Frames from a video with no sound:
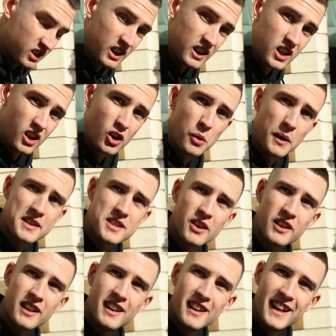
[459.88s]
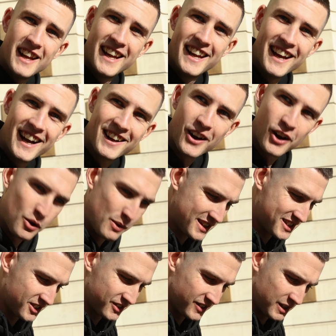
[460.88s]
I've got a croissant. I've got a
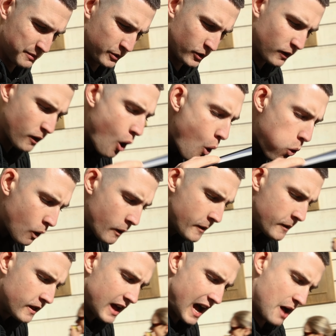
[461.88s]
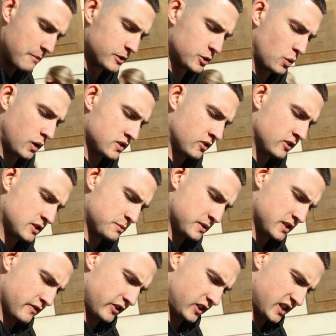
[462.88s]
croissant on the book. Almond croissant
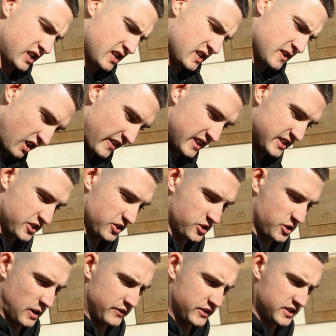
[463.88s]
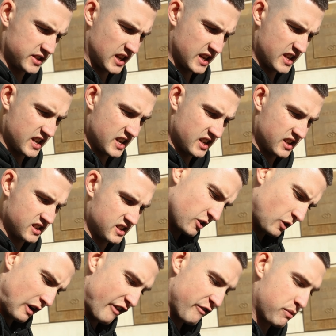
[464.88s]
specifically. Oh, that's just gonna have to stay there.
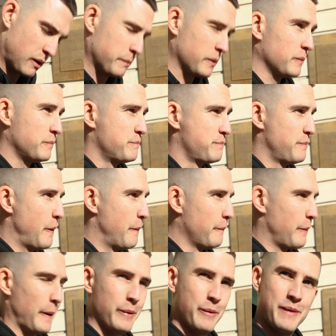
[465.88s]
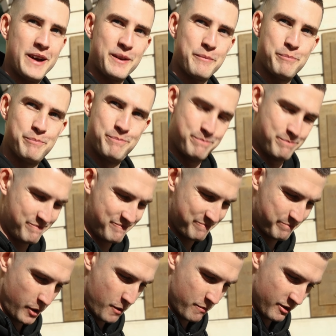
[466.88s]
Oh, I've proper made a
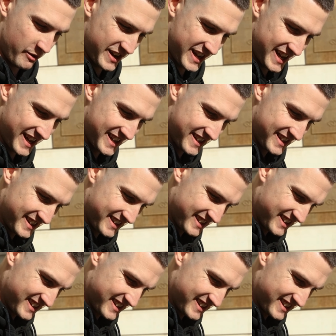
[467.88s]
boo-boo here.